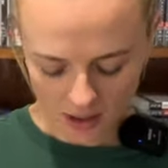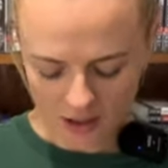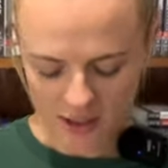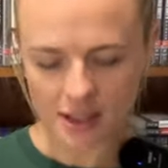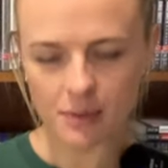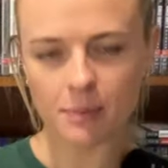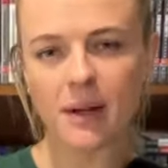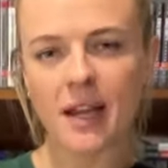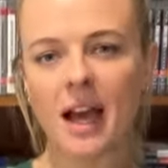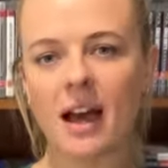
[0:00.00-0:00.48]

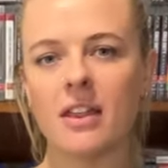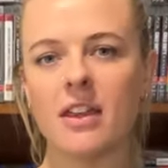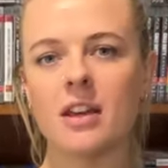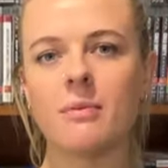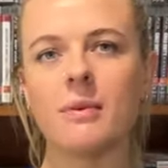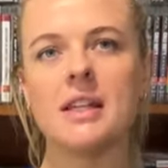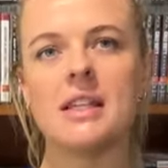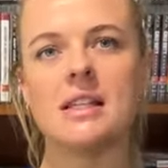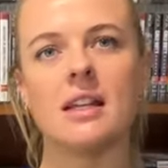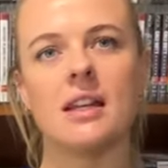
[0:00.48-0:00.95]
Did we, I
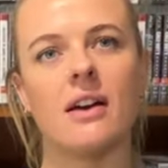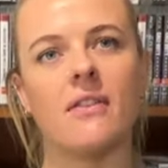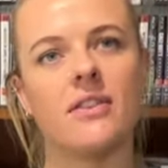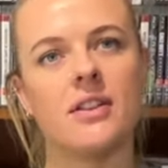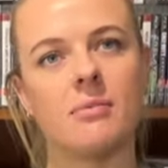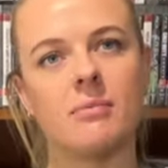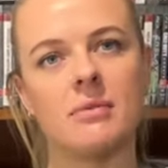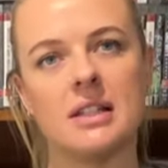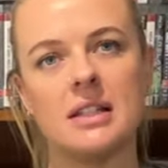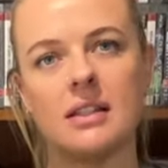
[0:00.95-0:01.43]
think we did have
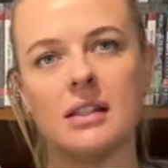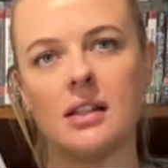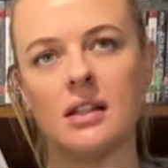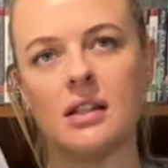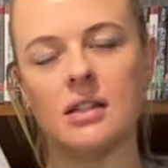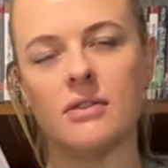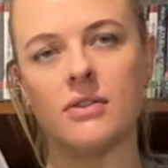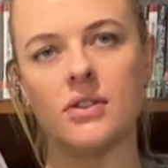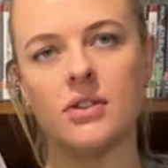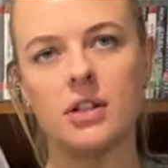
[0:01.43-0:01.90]
them listed
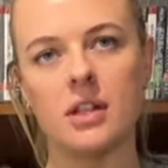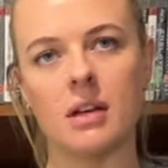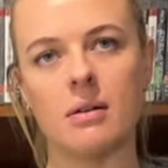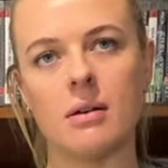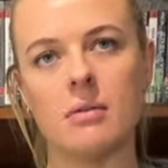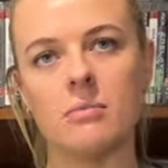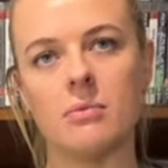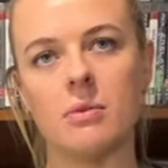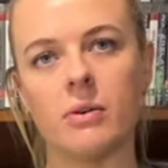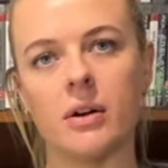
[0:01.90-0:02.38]
individually at
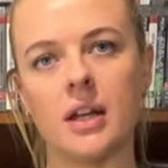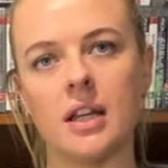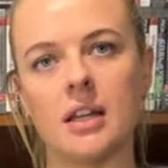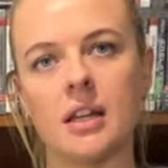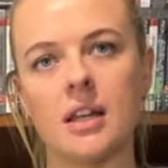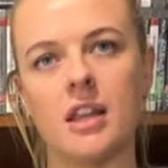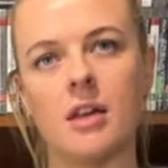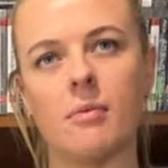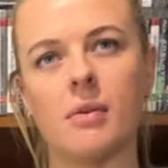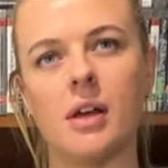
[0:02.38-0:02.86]
one point.
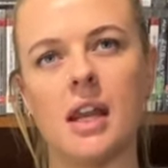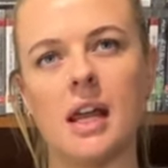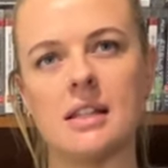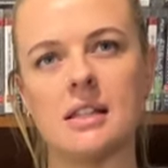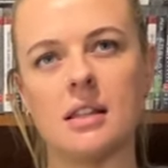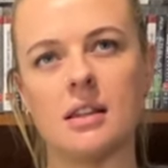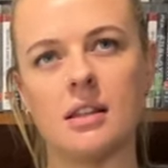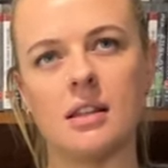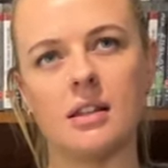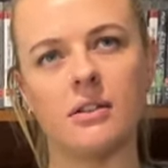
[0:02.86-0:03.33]
And then when I
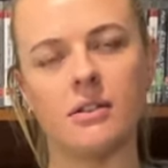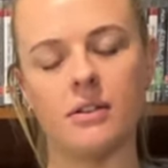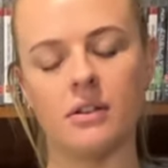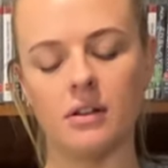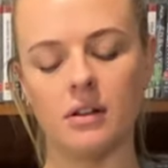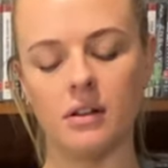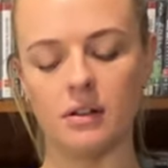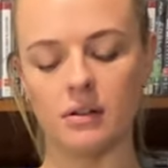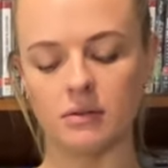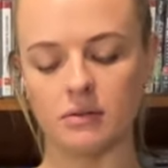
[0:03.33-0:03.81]
did the
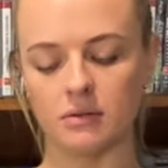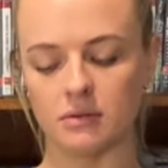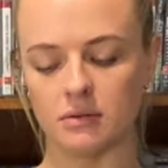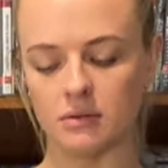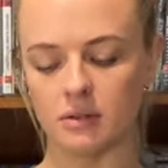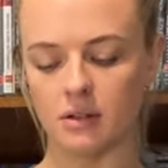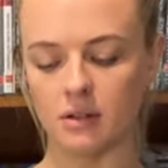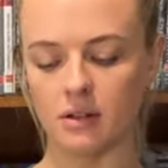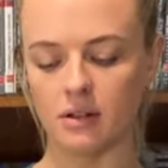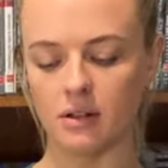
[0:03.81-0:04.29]

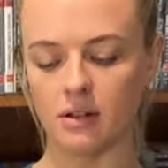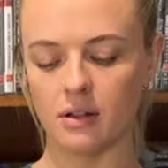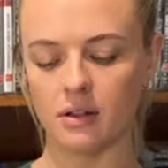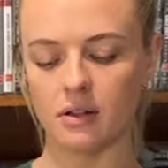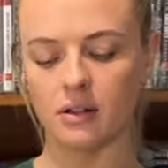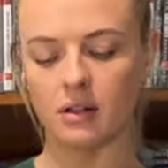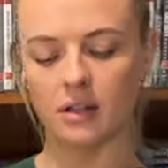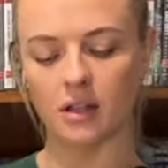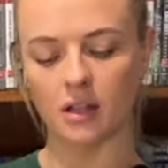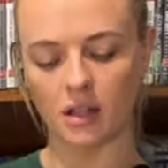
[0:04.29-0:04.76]
little
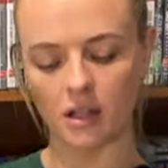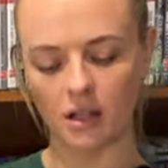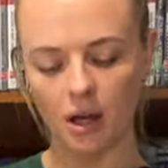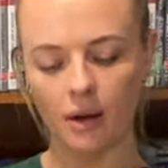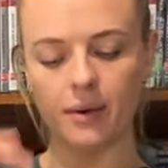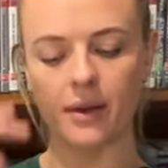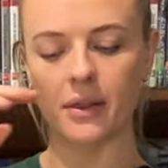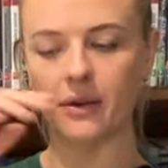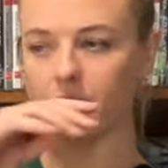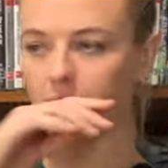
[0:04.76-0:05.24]

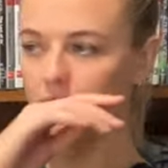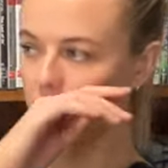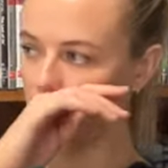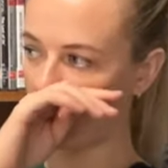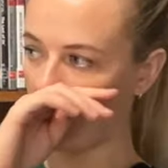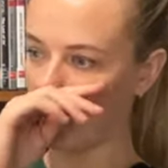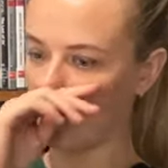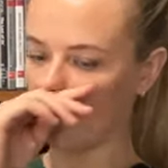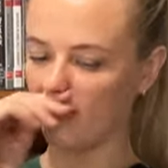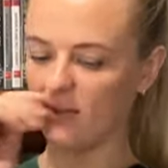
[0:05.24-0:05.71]
going through the
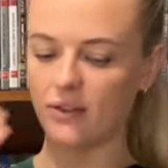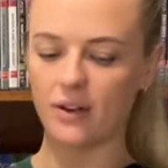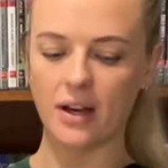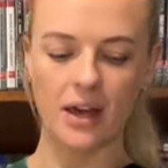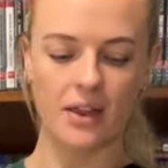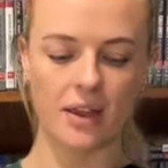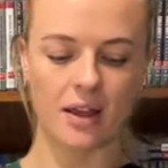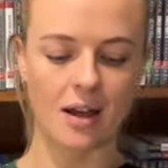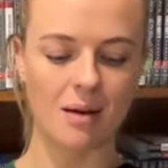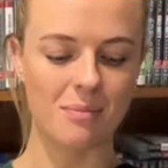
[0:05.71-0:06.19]
shelf, I
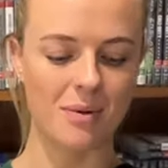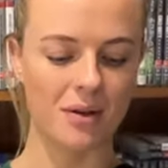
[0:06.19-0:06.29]
think I